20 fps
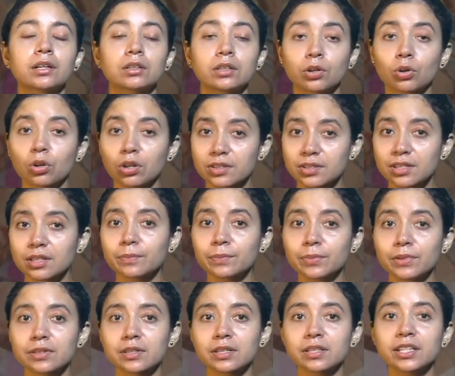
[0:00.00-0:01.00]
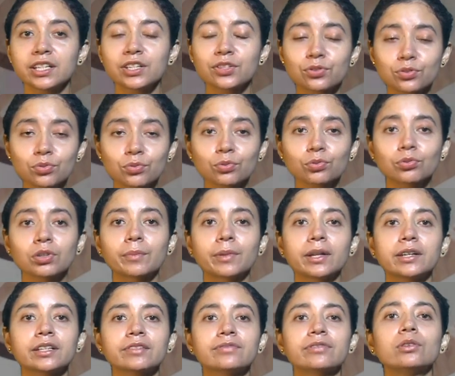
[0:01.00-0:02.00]
the concerned person needs to know
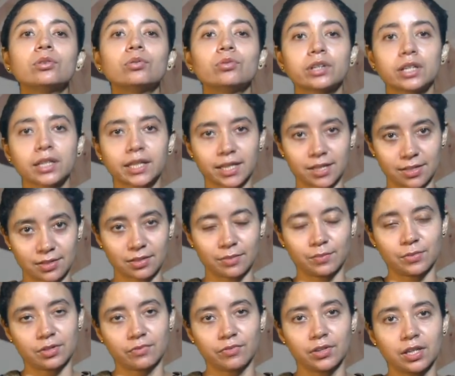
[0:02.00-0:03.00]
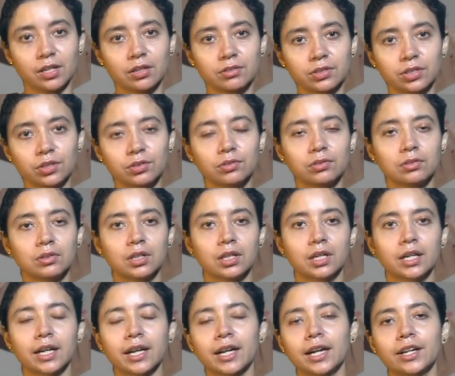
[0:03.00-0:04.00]
about different local customs without you know
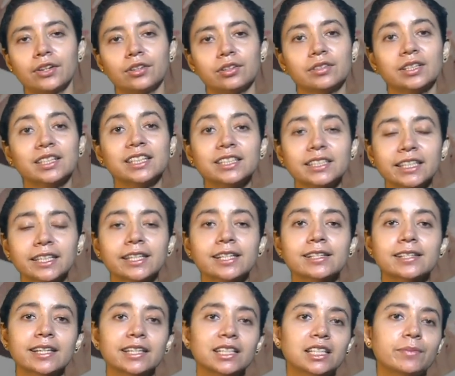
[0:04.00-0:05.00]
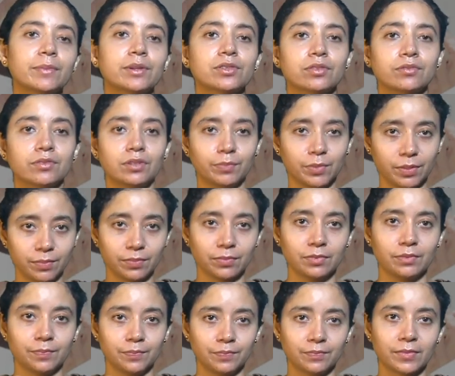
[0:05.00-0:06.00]
kind of hurting the sentiments of the
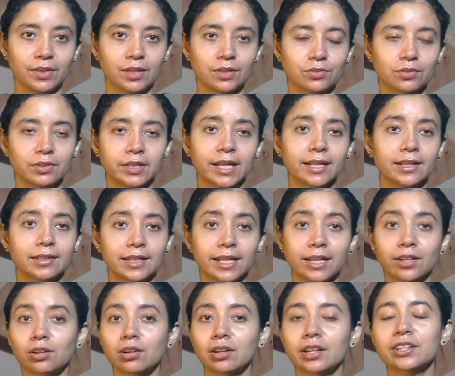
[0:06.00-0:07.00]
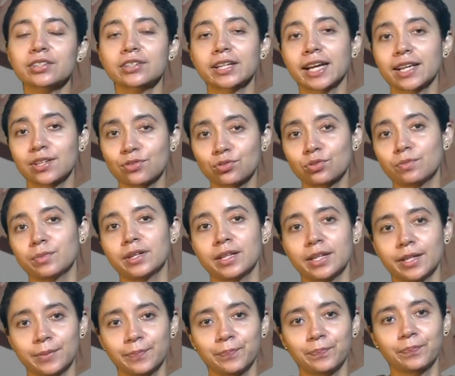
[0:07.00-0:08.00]
people so that that knowledge has to be
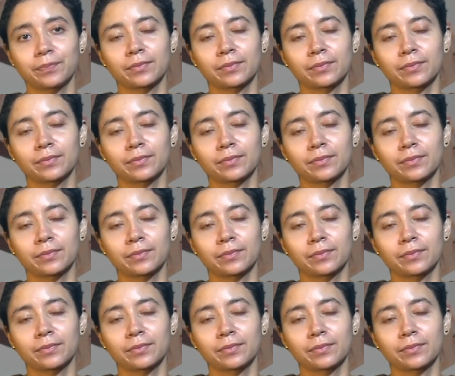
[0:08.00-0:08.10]
there